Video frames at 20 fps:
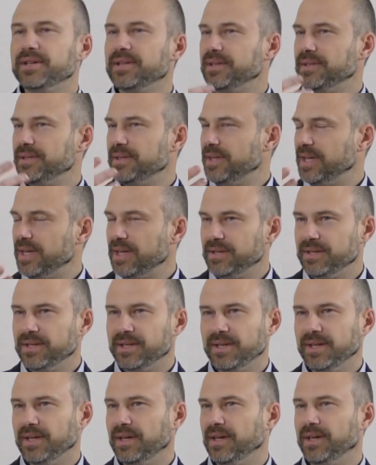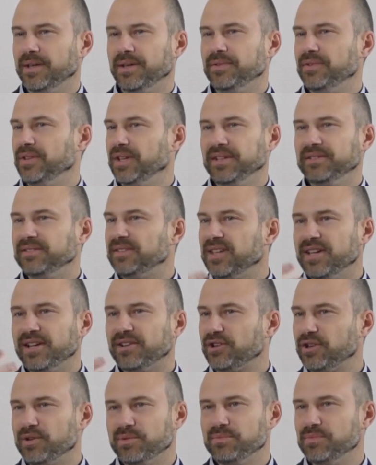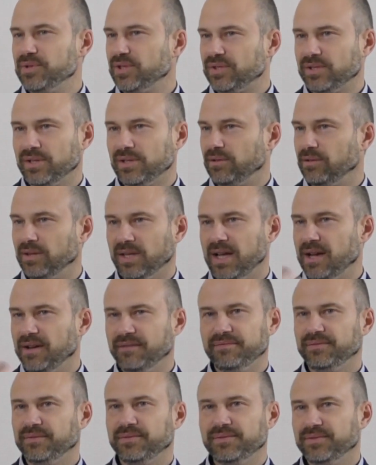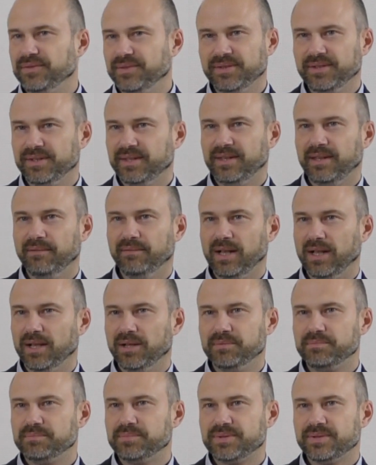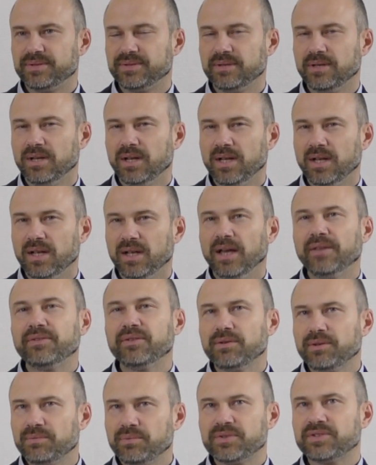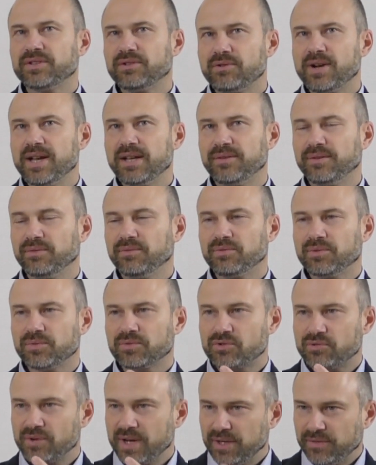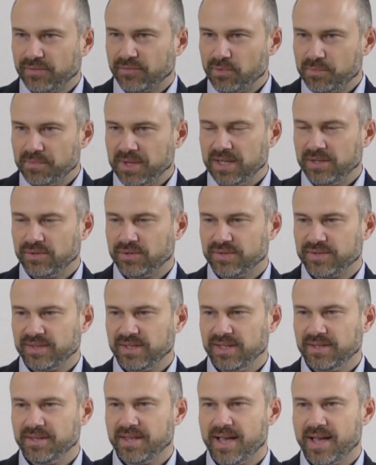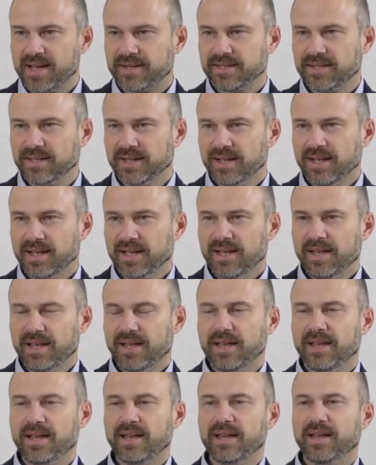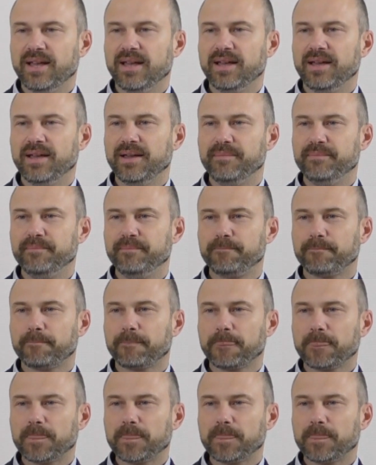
then the interior mystical life develops. So it was great. It was great for me to see that, and